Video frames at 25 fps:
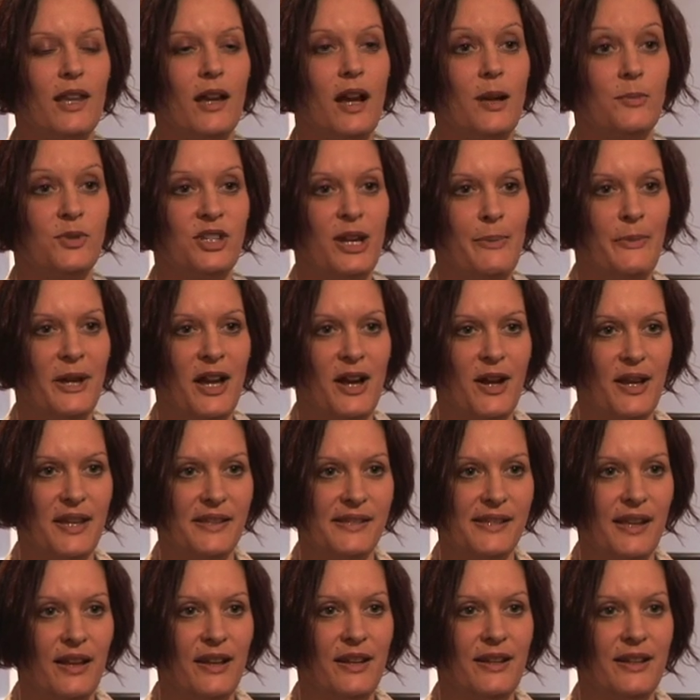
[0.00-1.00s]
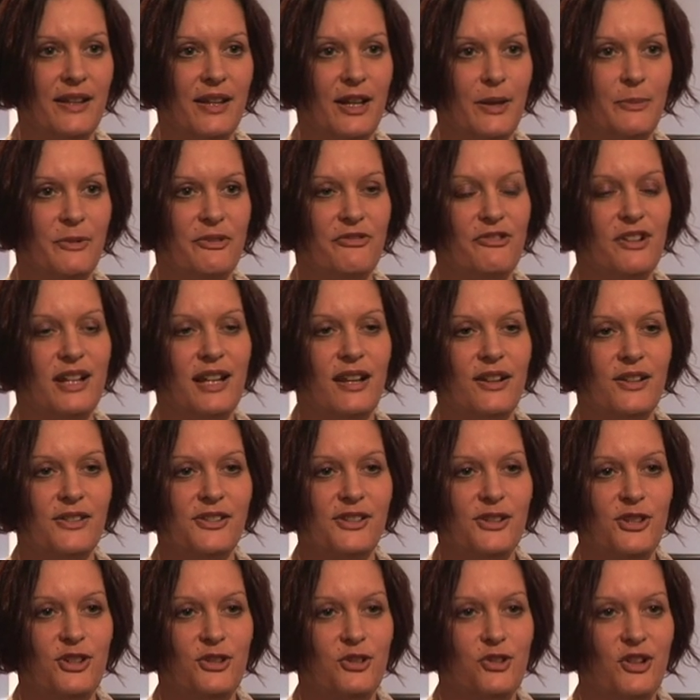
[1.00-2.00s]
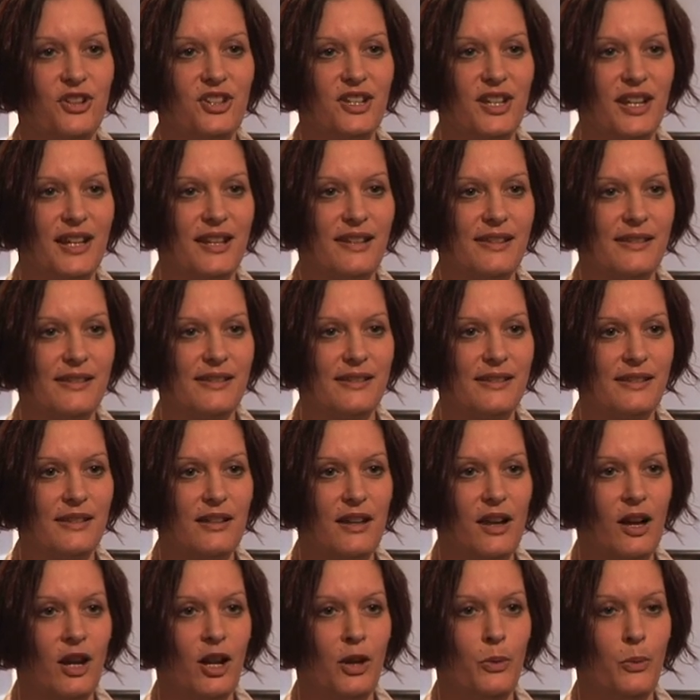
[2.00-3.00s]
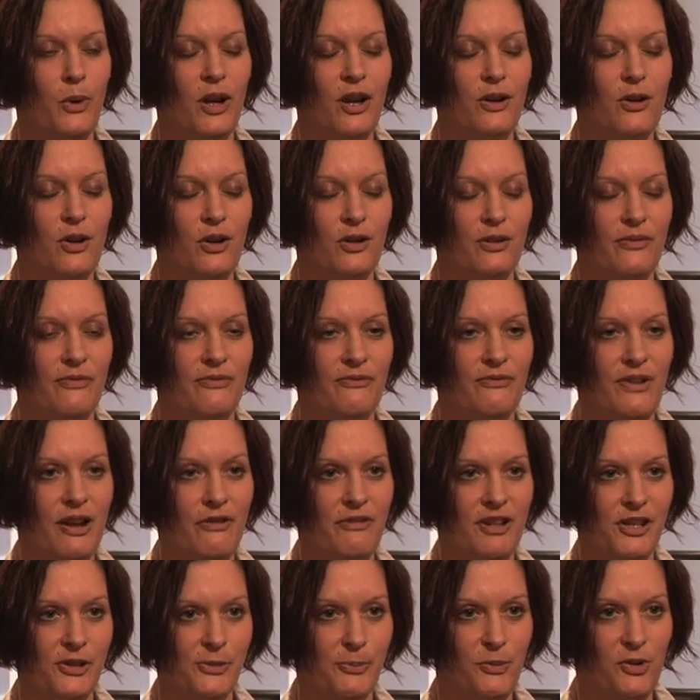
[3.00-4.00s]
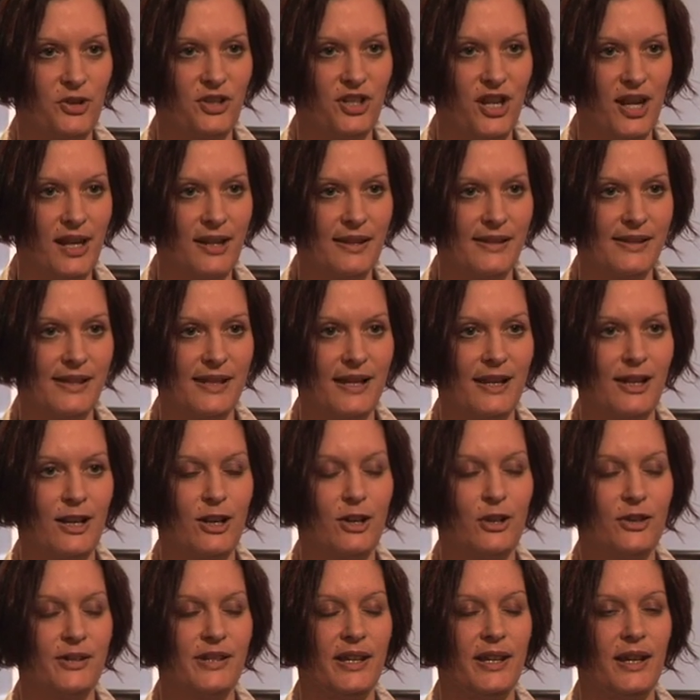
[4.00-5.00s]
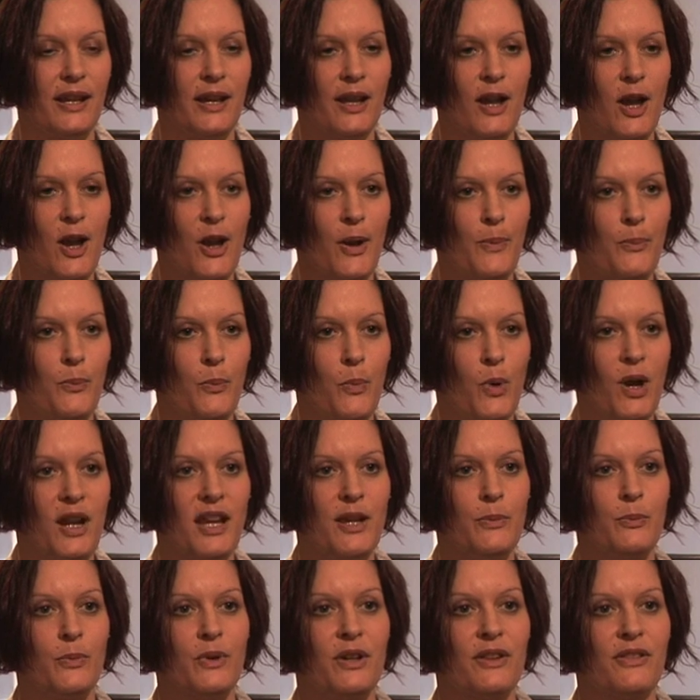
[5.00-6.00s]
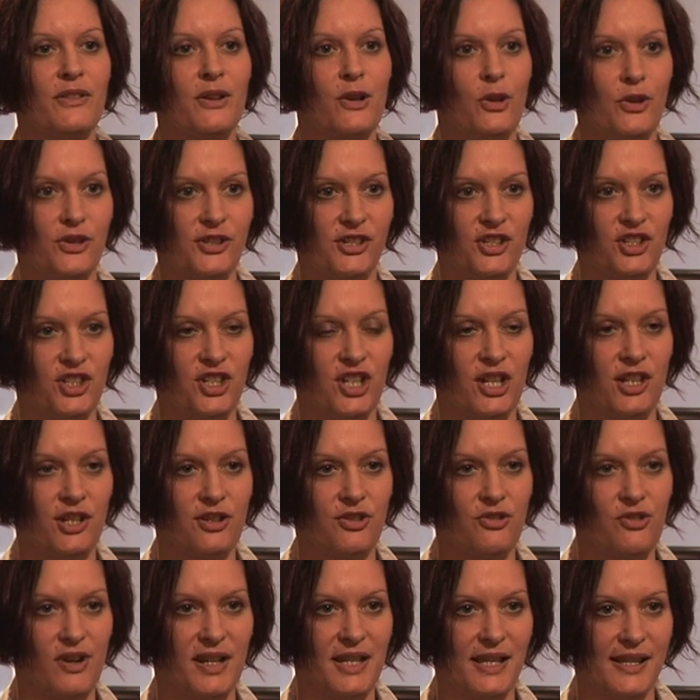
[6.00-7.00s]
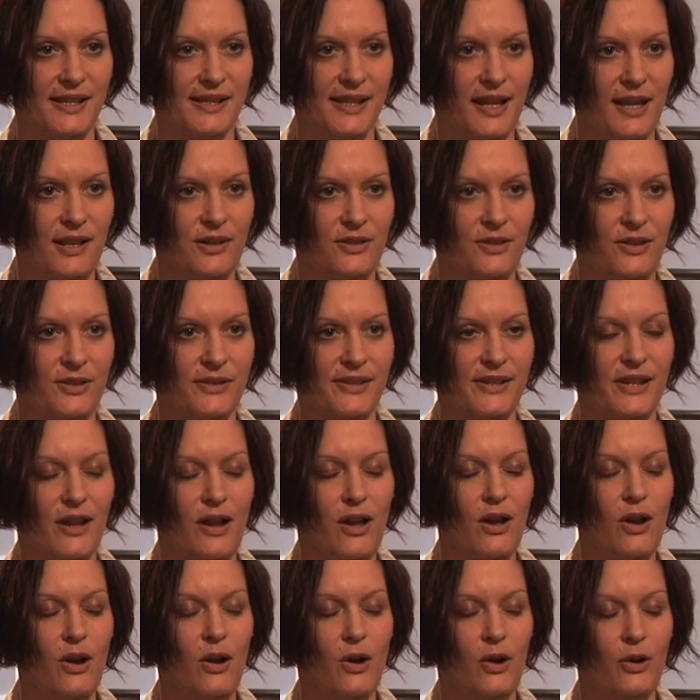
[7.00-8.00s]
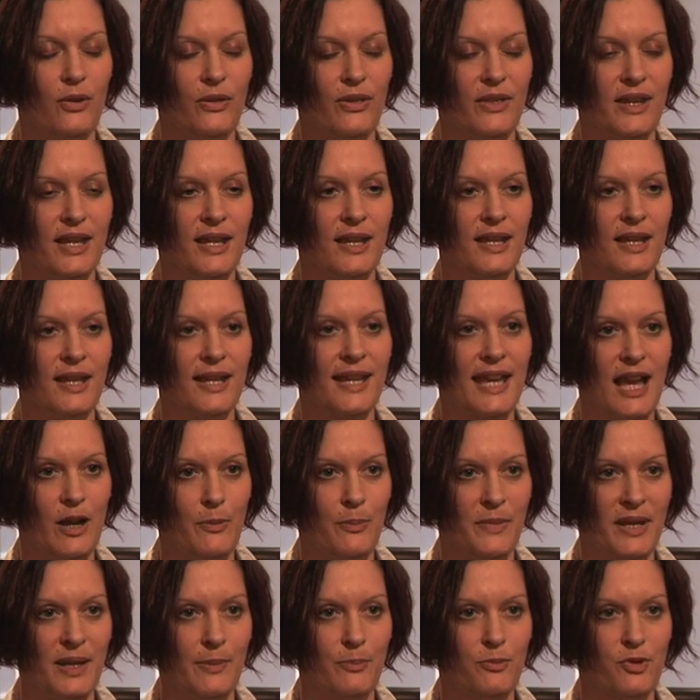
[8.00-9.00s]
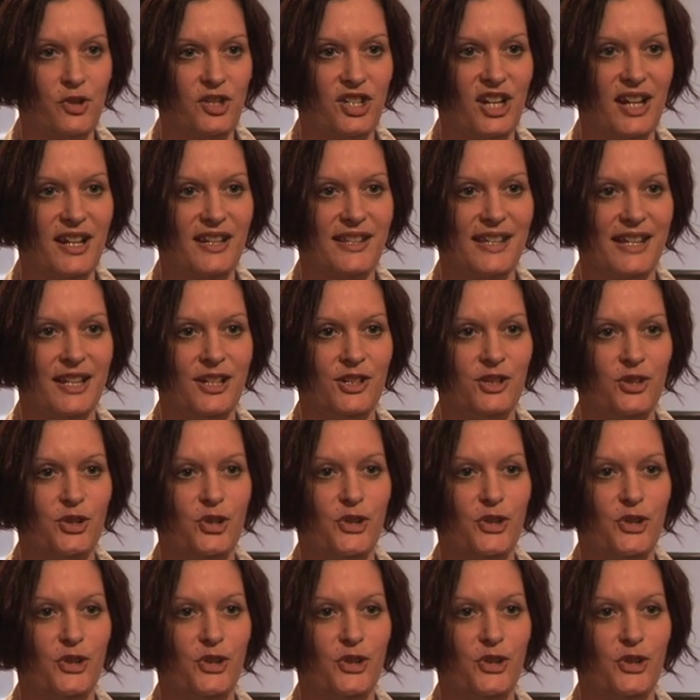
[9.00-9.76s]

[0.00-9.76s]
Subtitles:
I'm Gemma Heiser. I'm a freelance nutritionist. I work on various projects, including working with Gloucestershire Trading Standards on the Count Me In project in